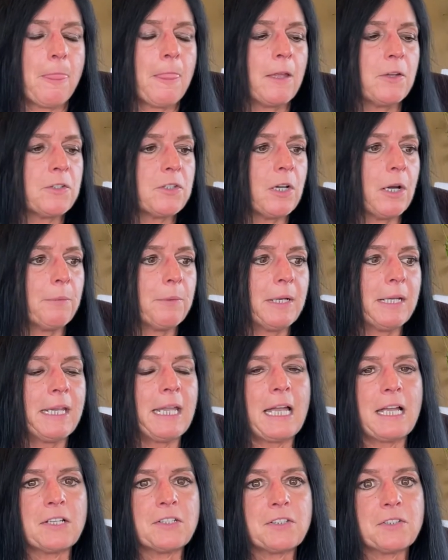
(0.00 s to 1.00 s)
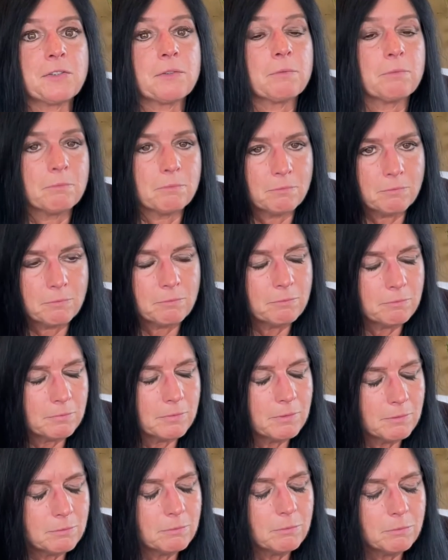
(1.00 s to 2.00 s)
So I would guess,
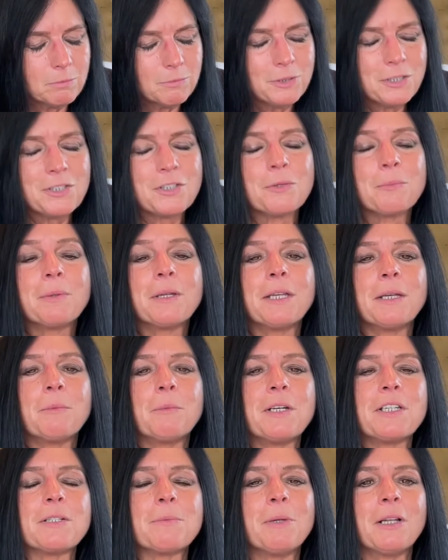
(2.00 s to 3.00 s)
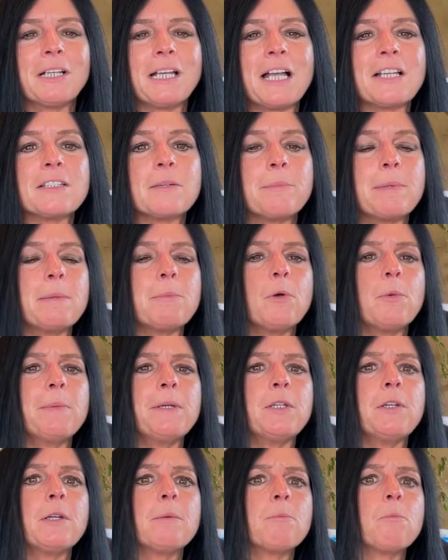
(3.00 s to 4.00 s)
reasonable guess, that people will be
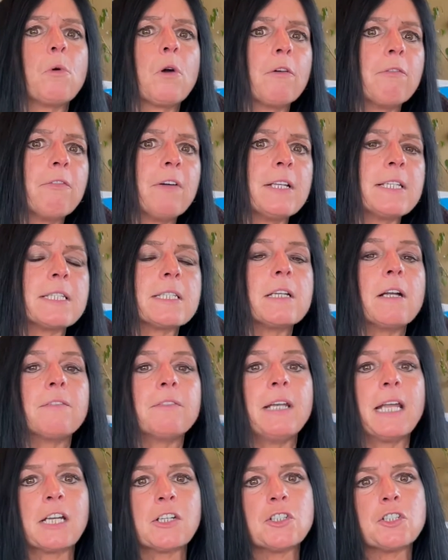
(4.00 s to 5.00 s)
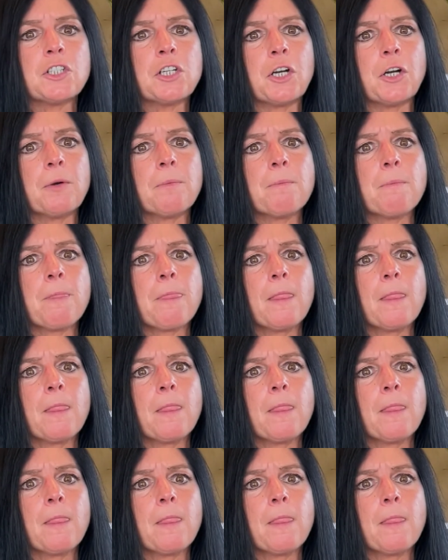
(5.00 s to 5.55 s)
doing more fun stuff next year,